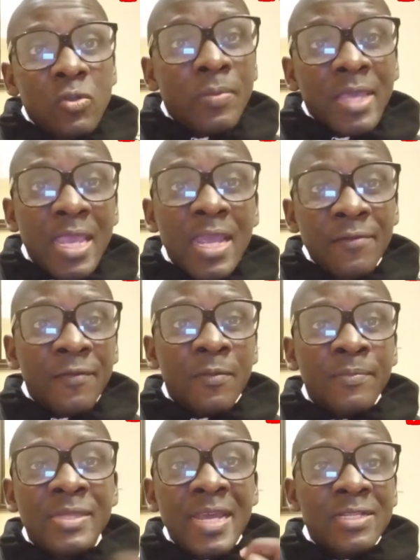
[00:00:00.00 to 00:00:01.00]
to begin
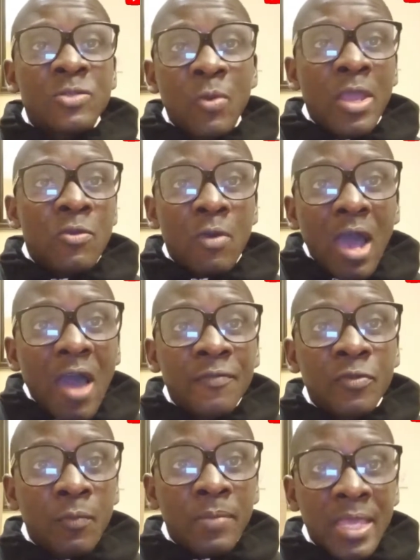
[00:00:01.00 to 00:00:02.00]
from. That's where you
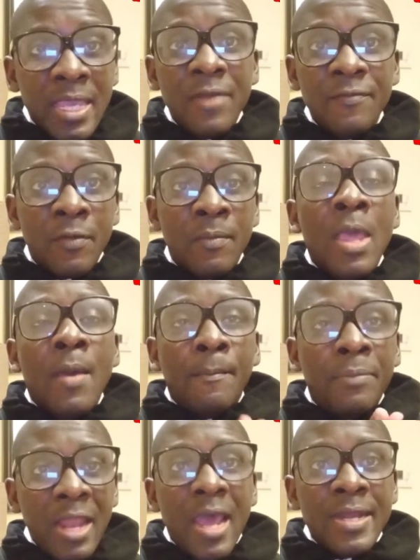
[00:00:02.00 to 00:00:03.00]
have to begin from.
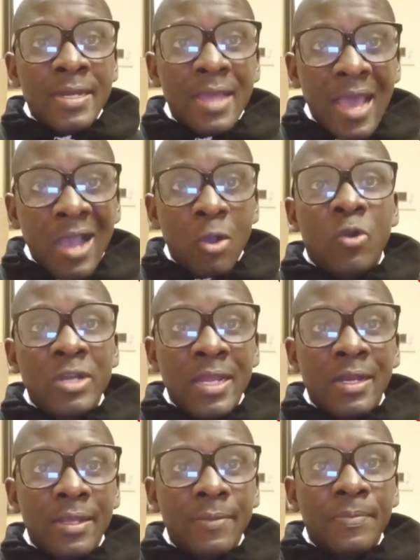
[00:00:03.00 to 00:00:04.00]
Plan
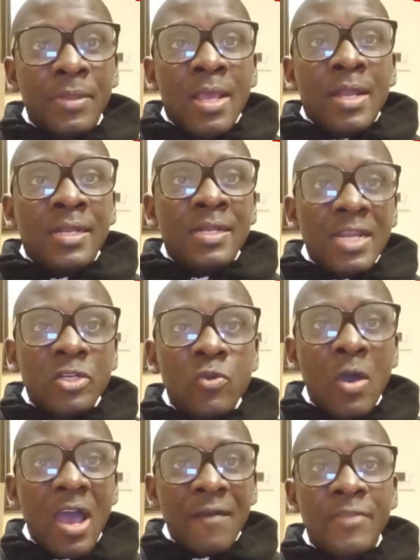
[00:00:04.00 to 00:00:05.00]
accordingly. Let
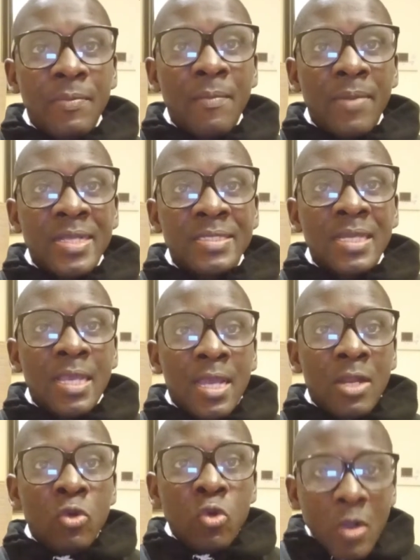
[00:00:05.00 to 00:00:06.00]
you have the papers.
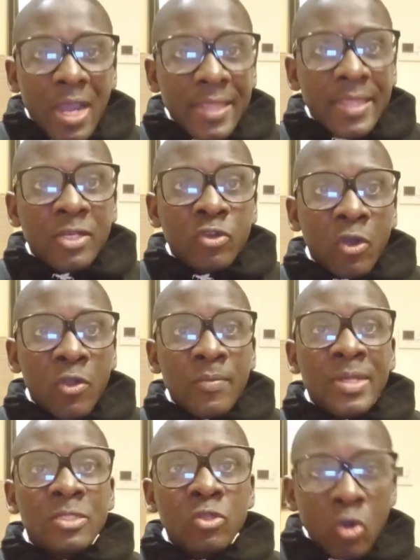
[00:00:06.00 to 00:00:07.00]
Look at the
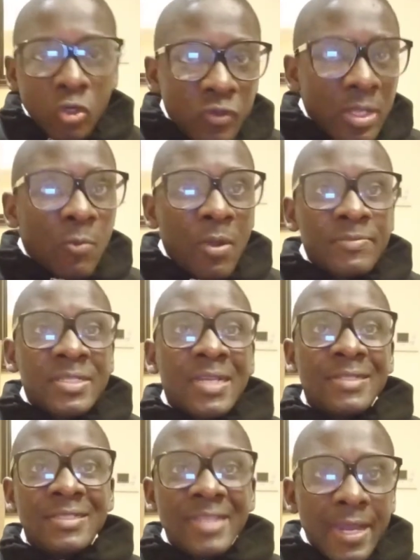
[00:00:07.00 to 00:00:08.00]
documents. Go to the website.
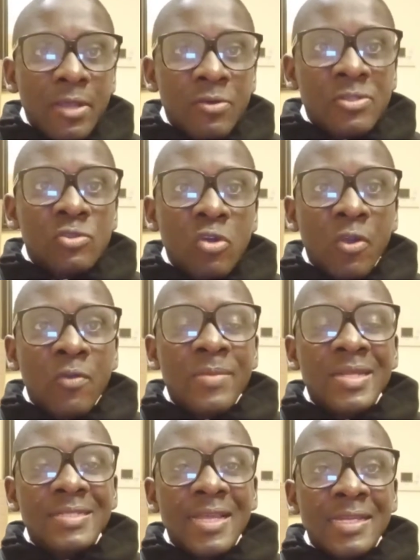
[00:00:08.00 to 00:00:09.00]
Check those
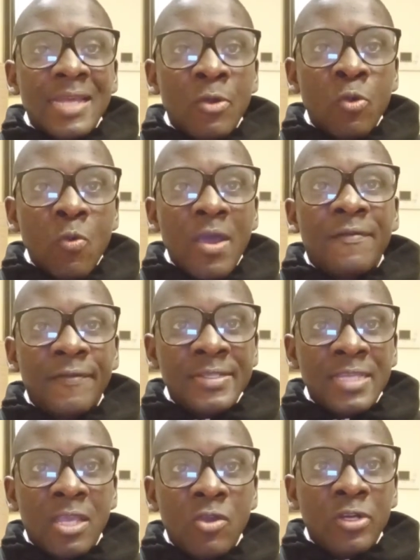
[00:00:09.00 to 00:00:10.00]
documents that are required for
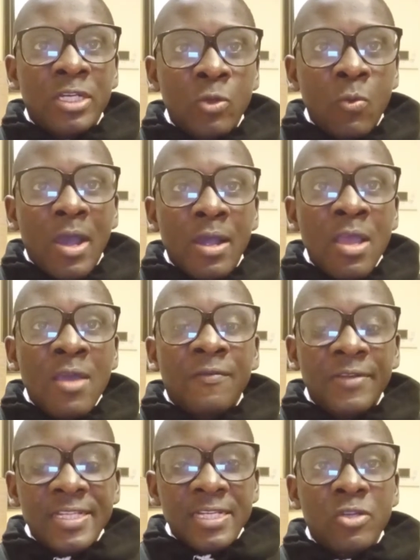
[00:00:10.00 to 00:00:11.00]
security work,
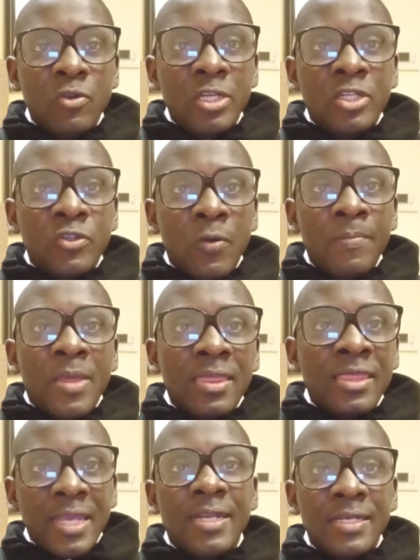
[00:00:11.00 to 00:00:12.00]
for security job.
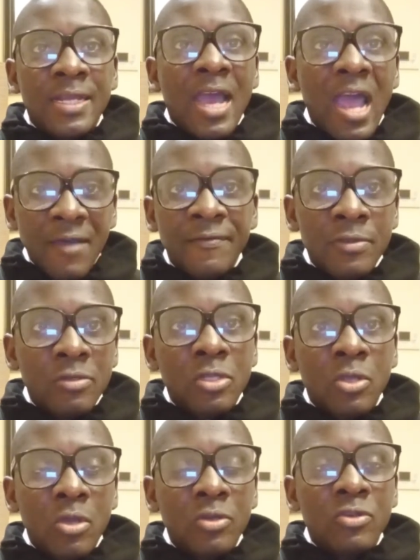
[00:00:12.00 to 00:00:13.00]
Then have those
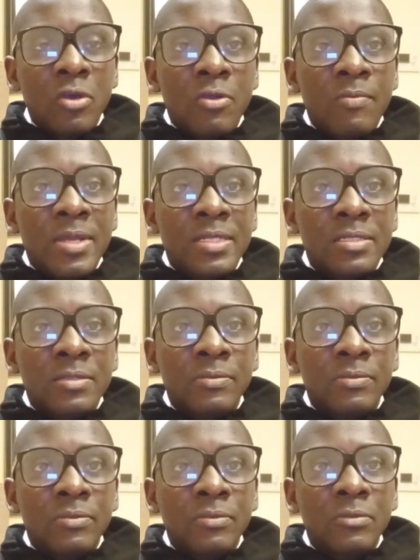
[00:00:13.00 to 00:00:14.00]
documents.
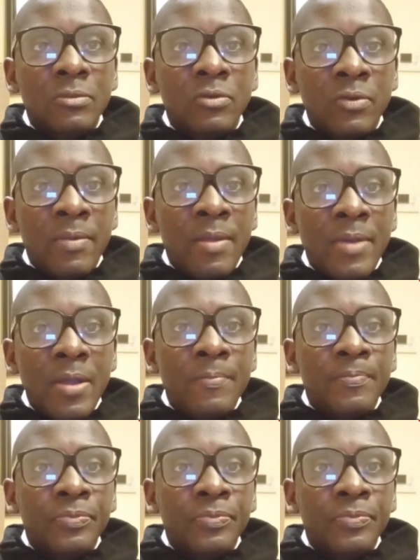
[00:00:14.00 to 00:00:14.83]
Remember,